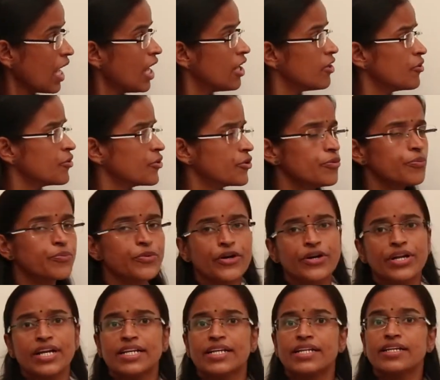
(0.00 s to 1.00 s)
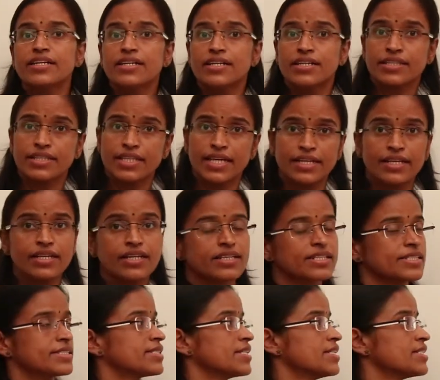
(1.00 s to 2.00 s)
allowed to protect that
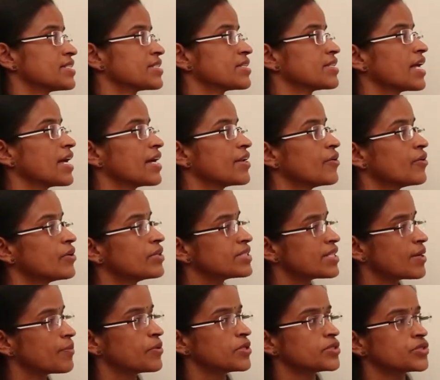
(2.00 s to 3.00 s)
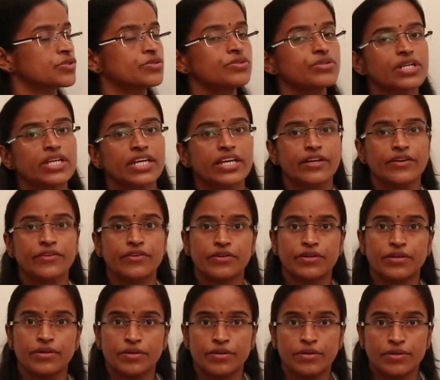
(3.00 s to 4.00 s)
results. They are not supposed to
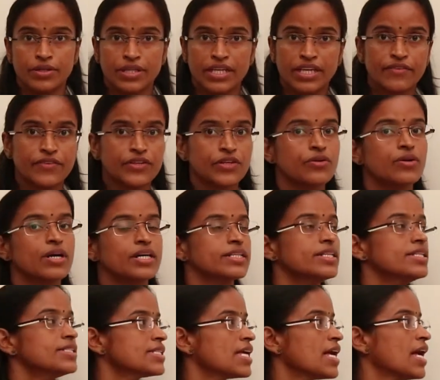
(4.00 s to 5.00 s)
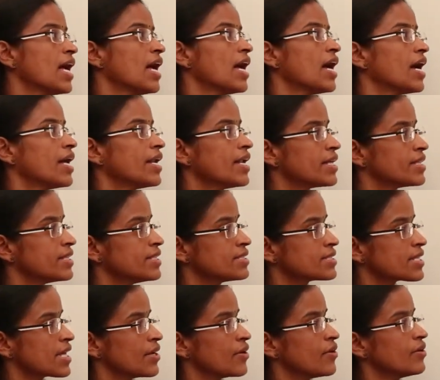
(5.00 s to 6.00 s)
give it to others, and
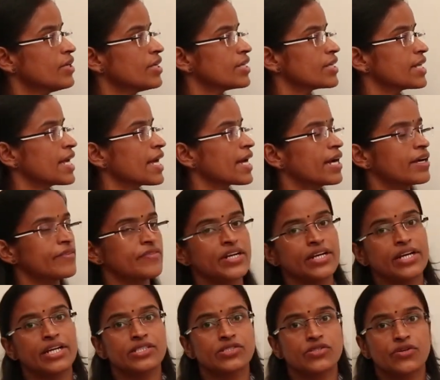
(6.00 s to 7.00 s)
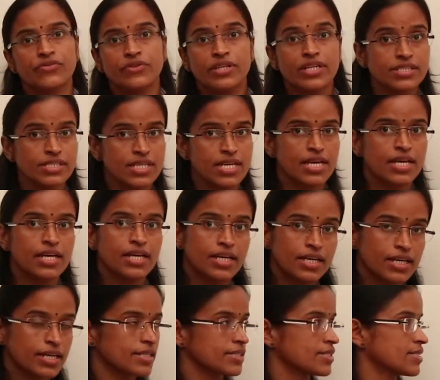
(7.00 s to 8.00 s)
others cannot take advantage of this
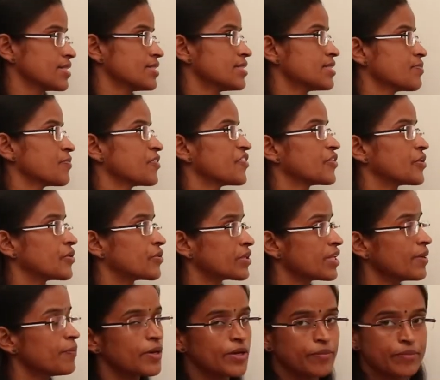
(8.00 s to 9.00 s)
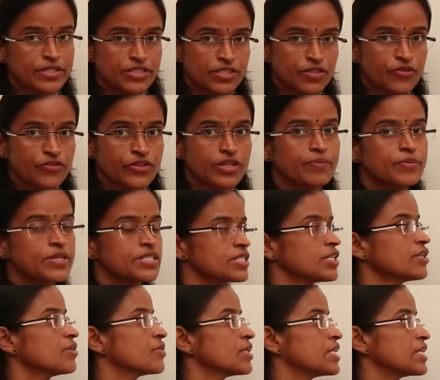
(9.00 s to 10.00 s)
results without the permission of the
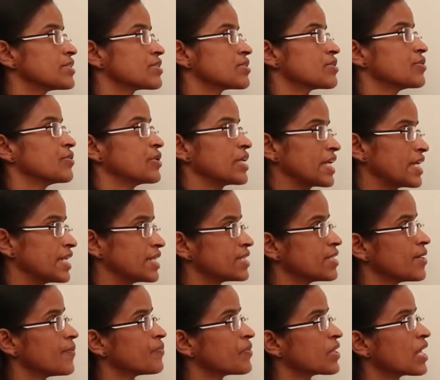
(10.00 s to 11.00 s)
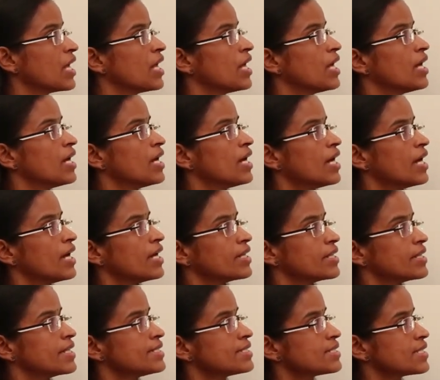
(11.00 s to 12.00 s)
person who is doing it.
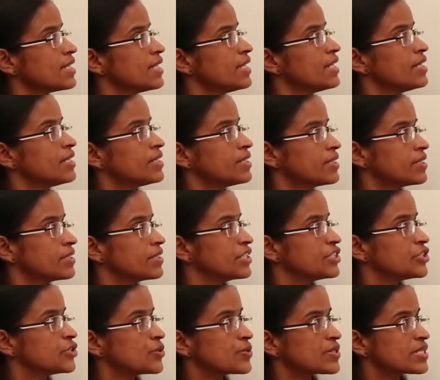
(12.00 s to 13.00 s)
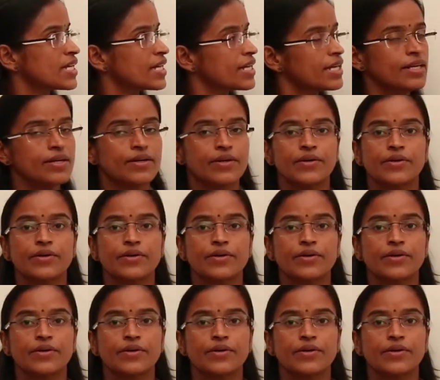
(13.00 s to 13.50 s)
And these issues are